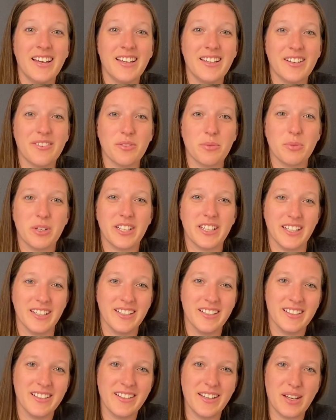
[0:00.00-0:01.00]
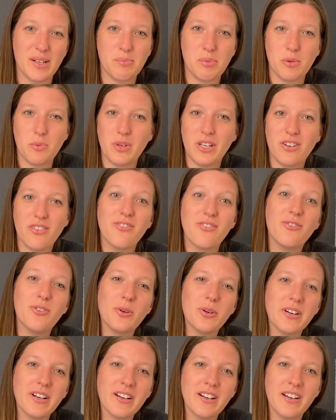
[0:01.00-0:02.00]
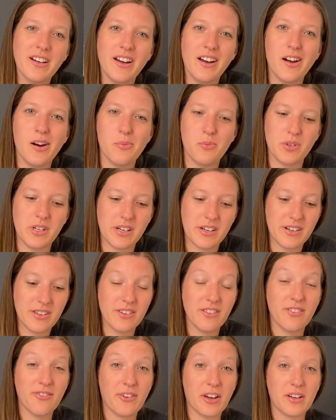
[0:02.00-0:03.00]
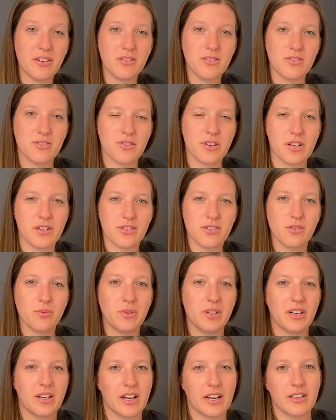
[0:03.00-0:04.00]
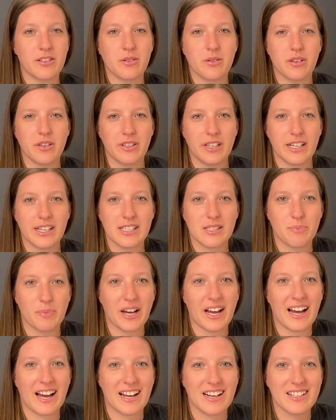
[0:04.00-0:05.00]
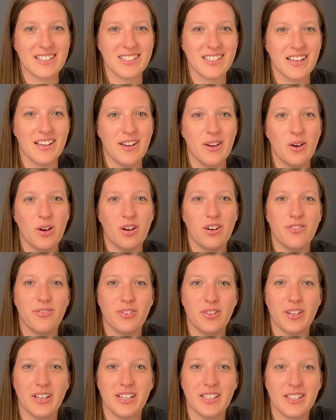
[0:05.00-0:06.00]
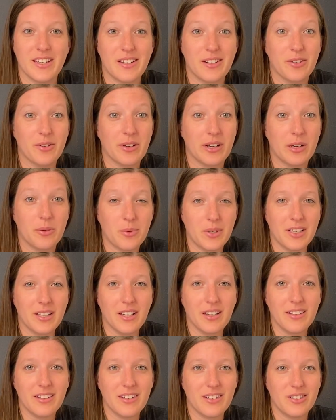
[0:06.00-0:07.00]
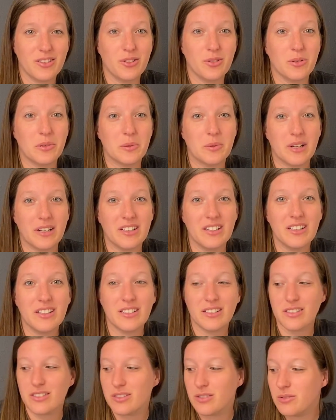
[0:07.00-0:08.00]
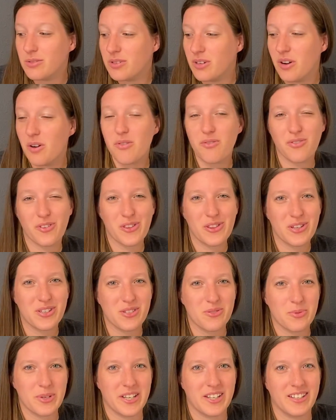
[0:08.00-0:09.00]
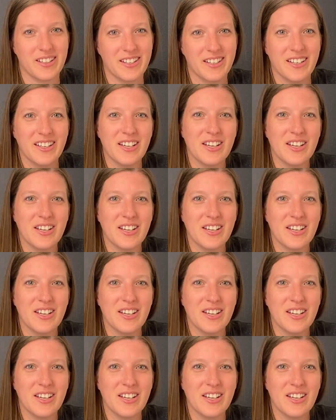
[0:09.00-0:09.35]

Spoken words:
Hey everybody, happy week 4. We are in the final stretch, so we are on to our last box. Hopefully you guys had a great weekend and you are ready to go for this week.